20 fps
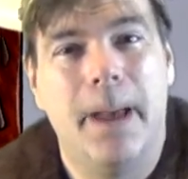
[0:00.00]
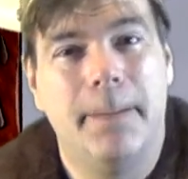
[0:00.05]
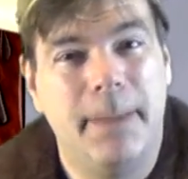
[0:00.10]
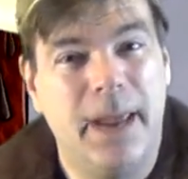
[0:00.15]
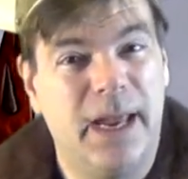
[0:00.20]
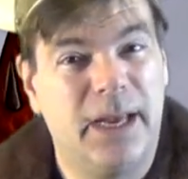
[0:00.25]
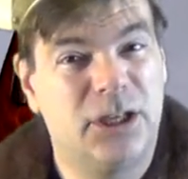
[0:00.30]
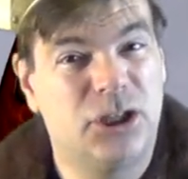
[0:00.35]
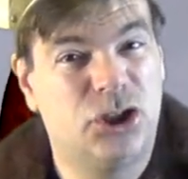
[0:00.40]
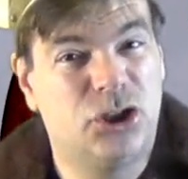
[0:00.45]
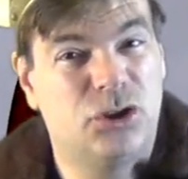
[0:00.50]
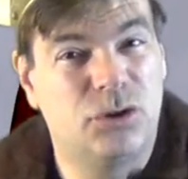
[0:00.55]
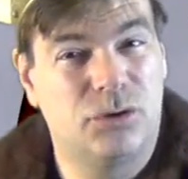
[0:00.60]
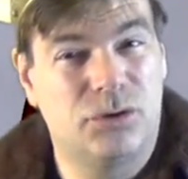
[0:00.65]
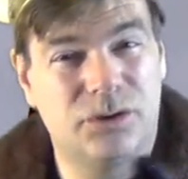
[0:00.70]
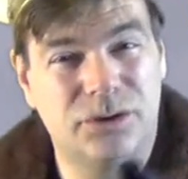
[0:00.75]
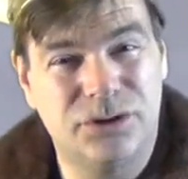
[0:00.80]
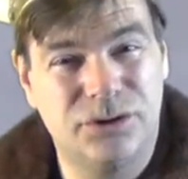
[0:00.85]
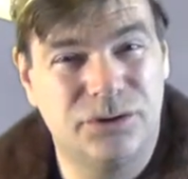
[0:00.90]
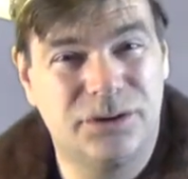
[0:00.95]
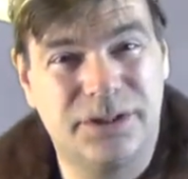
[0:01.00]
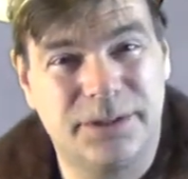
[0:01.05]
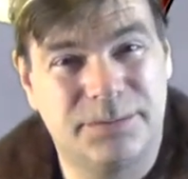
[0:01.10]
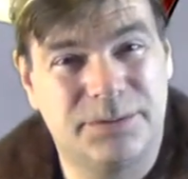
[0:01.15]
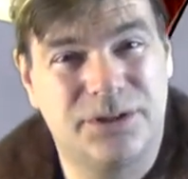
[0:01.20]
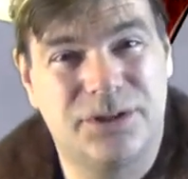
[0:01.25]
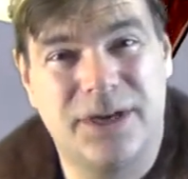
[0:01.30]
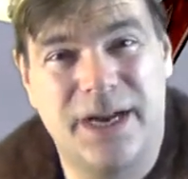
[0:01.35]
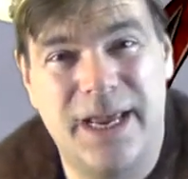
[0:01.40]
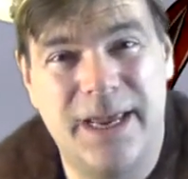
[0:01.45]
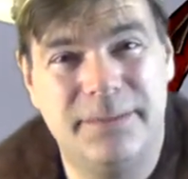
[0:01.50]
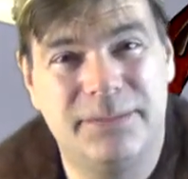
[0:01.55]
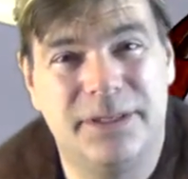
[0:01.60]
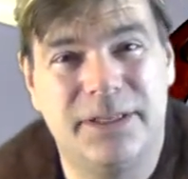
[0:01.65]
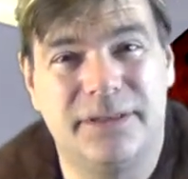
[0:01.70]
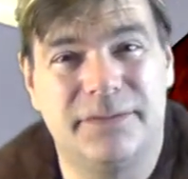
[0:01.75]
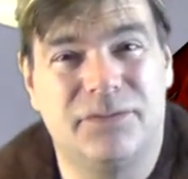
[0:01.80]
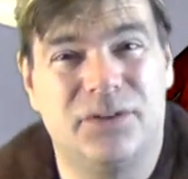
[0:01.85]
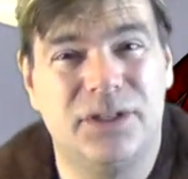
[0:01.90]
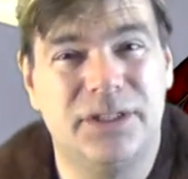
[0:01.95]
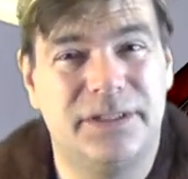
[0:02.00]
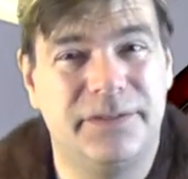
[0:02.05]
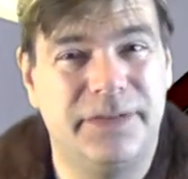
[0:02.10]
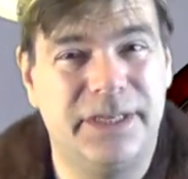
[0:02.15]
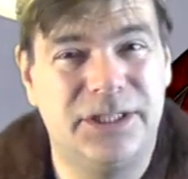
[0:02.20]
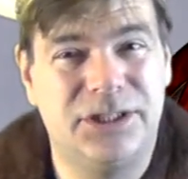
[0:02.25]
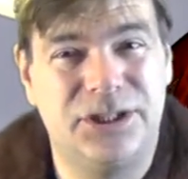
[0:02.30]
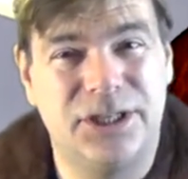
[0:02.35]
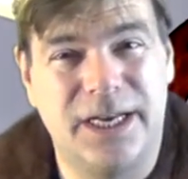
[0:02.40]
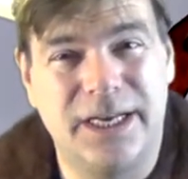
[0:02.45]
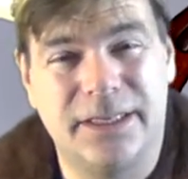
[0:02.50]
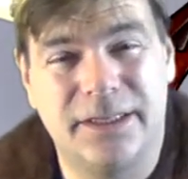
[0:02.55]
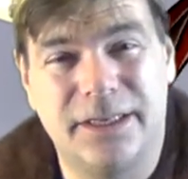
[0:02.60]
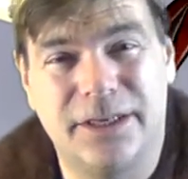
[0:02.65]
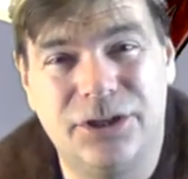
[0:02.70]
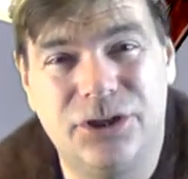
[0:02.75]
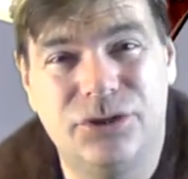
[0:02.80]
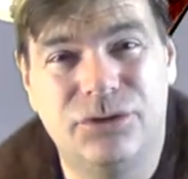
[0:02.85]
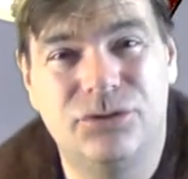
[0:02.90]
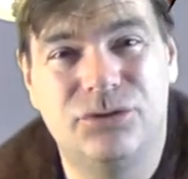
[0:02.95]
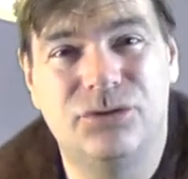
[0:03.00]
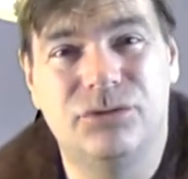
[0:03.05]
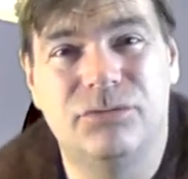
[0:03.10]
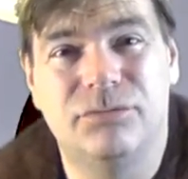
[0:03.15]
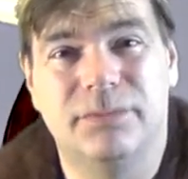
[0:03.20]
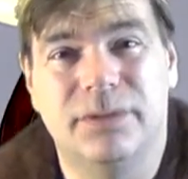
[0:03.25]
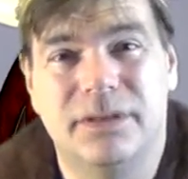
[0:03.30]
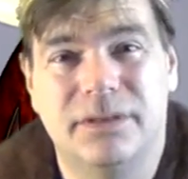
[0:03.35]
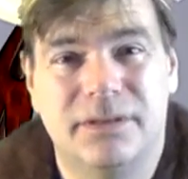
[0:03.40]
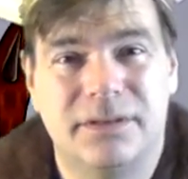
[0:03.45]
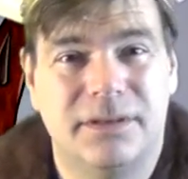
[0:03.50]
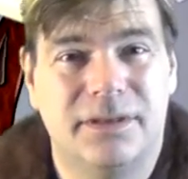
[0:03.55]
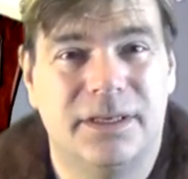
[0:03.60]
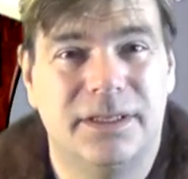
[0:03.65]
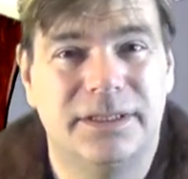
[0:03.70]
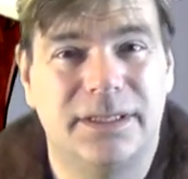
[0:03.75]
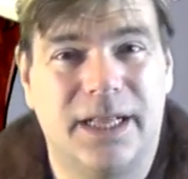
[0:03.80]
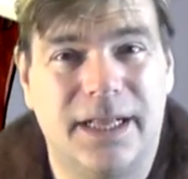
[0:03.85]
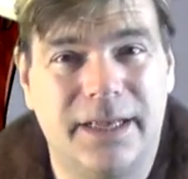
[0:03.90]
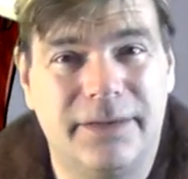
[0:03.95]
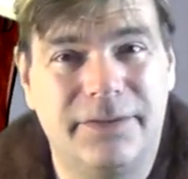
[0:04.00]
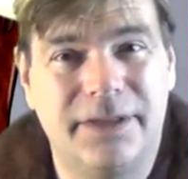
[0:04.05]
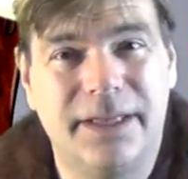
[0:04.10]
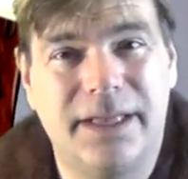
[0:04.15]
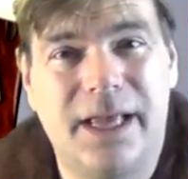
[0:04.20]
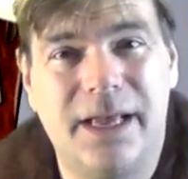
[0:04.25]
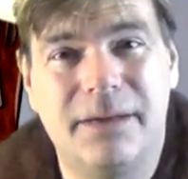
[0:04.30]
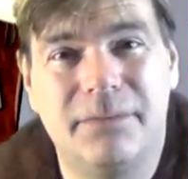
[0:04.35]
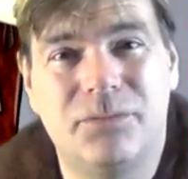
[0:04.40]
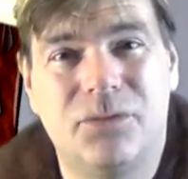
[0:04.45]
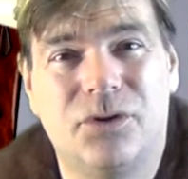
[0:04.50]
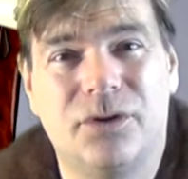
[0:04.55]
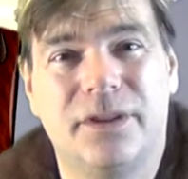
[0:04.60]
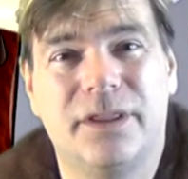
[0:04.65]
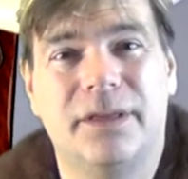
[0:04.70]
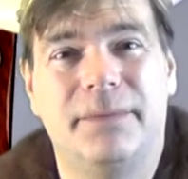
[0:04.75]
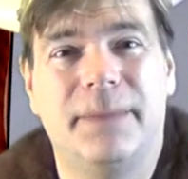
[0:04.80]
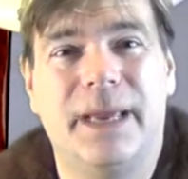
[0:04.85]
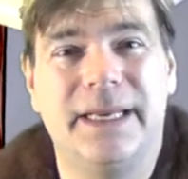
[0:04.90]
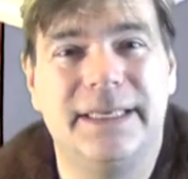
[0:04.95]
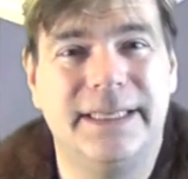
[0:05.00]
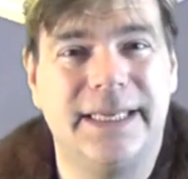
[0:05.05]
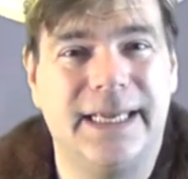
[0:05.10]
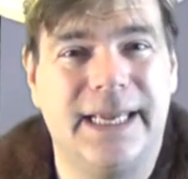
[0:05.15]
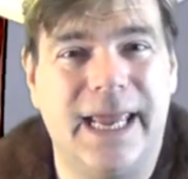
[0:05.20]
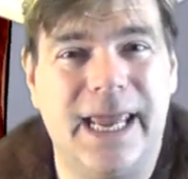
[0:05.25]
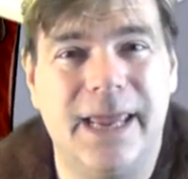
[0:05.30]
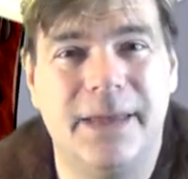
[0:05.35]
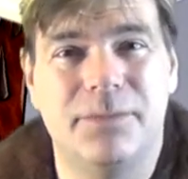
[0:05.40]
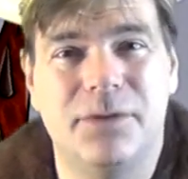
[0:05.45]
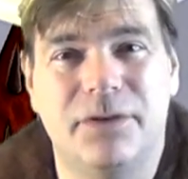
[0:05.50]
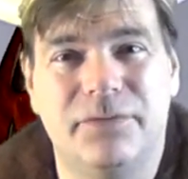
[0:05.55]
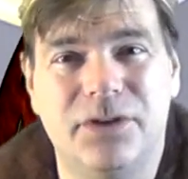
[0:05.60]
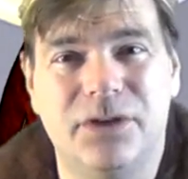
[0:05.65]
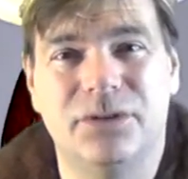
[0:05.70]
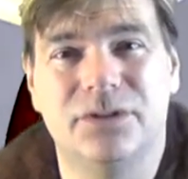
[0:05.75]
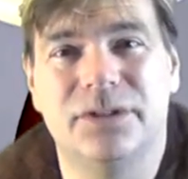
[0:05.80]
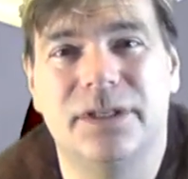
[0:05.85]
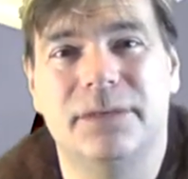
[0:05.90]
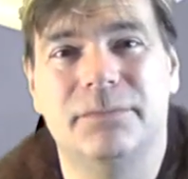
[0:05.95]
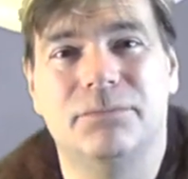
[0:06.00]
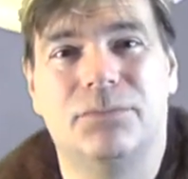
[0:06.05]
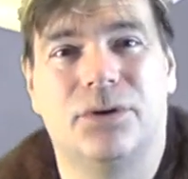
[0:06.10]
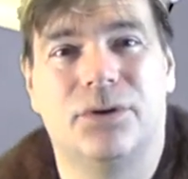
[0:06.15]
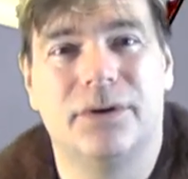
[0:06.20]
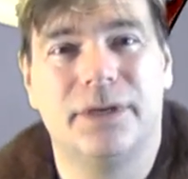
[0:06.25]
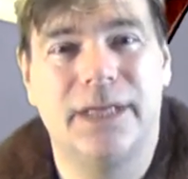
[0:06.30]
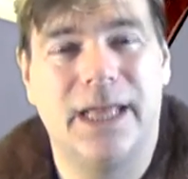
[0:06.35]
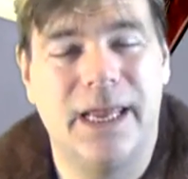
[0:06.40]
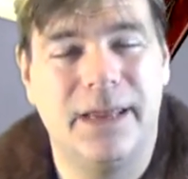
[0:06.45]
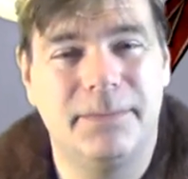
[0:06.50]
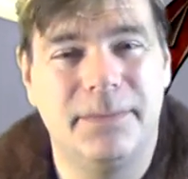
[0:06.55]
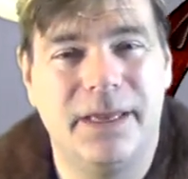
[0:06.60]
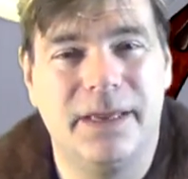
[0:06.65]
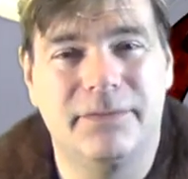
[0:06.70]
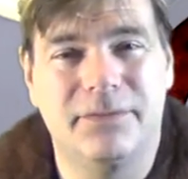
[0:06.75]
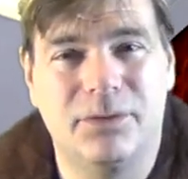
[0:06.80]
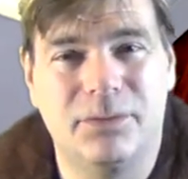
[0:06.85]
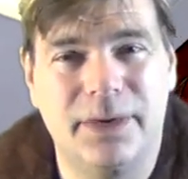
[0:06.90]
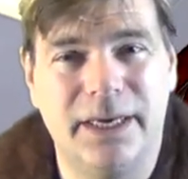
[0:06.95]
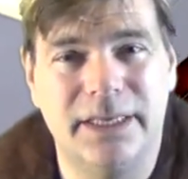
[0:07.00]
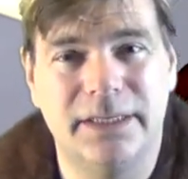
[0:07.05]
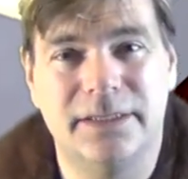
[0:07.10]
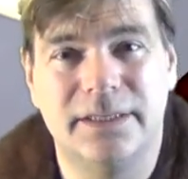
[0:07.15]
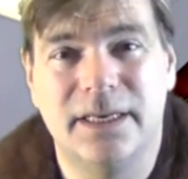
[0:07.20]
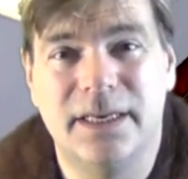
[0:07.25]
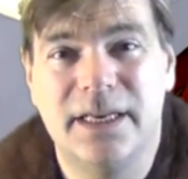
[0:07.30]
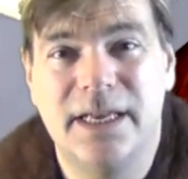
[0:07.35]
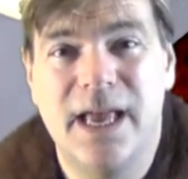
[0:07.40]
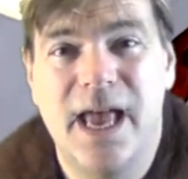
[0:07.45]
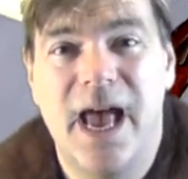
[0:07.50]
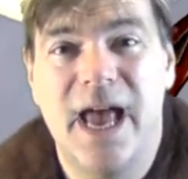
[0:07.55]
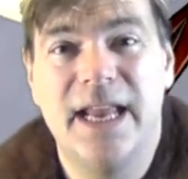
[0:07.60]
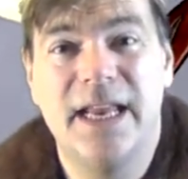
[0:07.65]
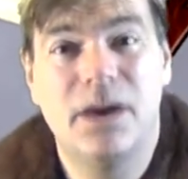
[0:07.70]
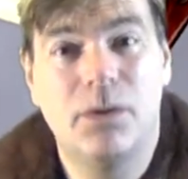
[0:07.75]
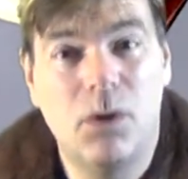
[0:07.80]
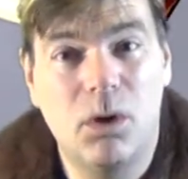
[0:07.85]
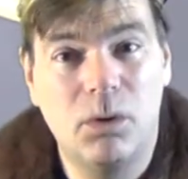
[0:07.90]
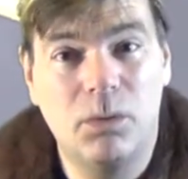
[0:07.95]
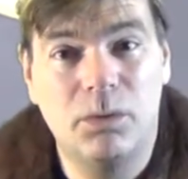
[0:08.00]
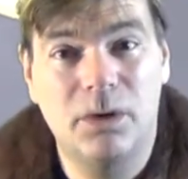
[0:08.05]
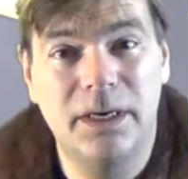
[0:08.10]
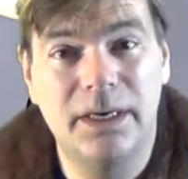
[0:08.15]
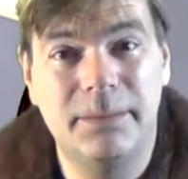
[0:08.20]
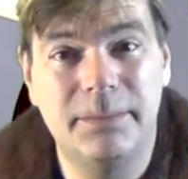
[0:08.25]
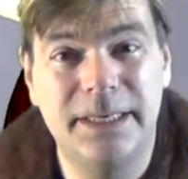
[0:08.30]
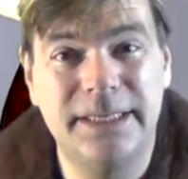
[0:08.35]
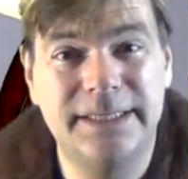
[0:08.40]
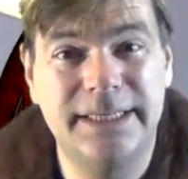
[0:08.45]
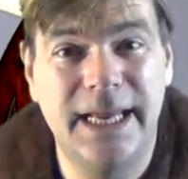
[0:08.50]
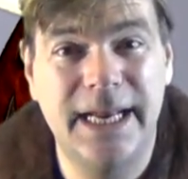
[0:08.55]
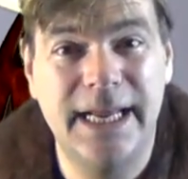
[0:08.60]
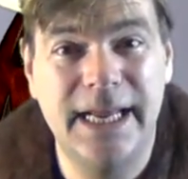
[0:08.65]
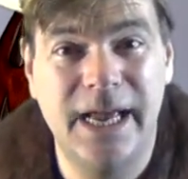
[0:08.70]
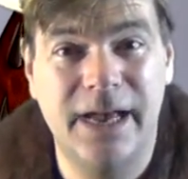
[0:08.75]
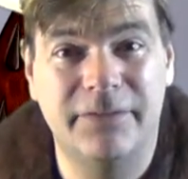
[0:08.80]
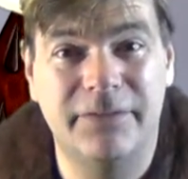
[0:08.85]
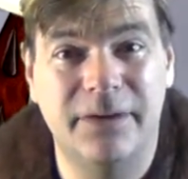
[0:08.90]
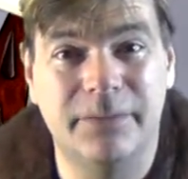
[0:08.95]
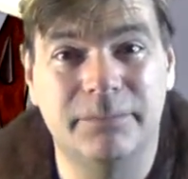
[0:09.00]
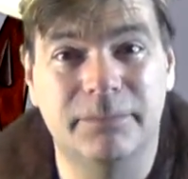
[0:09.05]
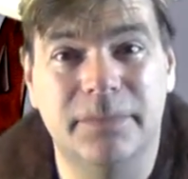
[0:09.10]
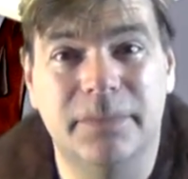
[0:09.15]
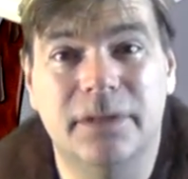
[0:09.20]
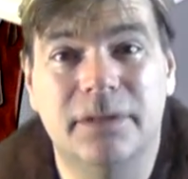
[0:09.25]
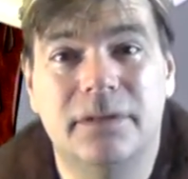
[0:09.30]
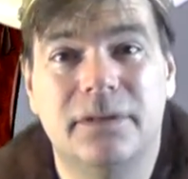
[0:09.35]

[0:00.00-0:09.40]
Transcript: Make sure to subscribe to the Voice of E channel on YouTube, as I'll have a lot more thematic game reviews and board game giveaways, and you won't want to miss any of them.